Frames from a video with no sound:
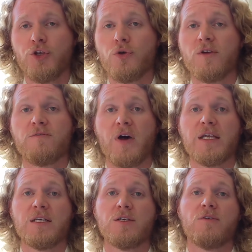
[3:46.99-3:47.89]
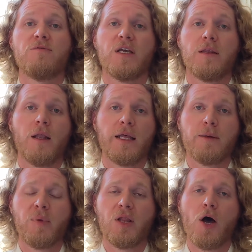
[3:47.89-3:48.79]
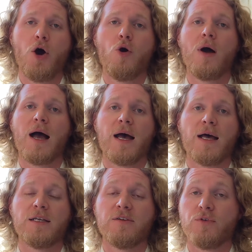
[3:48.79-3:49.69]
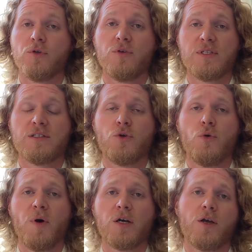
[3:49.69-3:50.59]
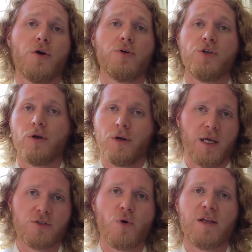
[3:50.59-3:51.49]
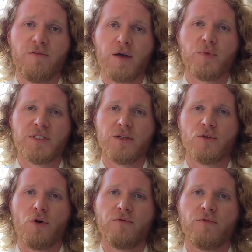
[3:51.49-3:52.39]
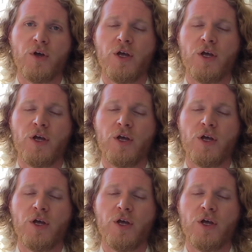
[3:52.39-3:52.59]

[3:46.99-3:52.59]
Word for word: you can find it via the link below, and if you use this coupon code, you're gonna get 25% off.